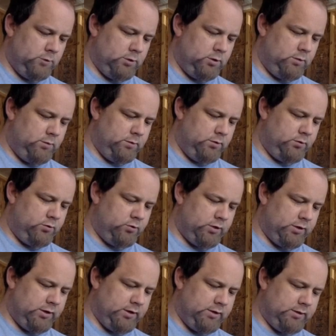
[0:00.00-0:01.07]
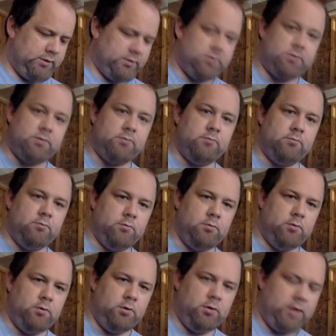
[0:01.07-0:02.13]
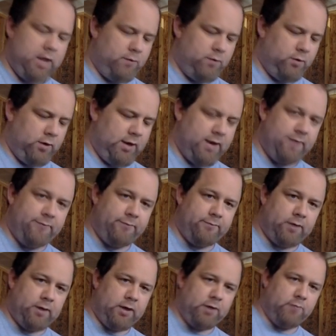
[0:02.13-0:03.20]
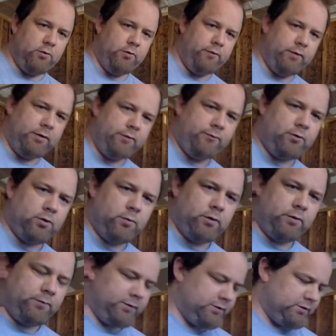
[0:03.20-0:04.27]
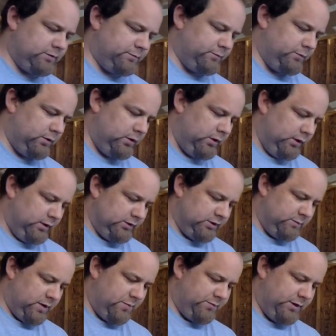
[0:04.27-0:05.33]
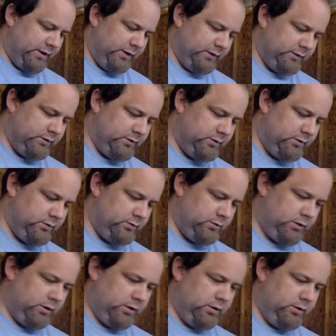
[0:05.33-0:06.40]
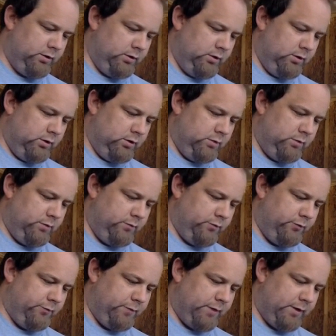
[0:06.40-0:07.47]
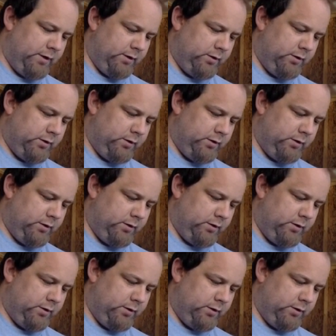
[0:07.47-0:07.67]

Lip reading: me try to get this. Yeah, we're live. Moving forward with some updates. Okay, let me move back.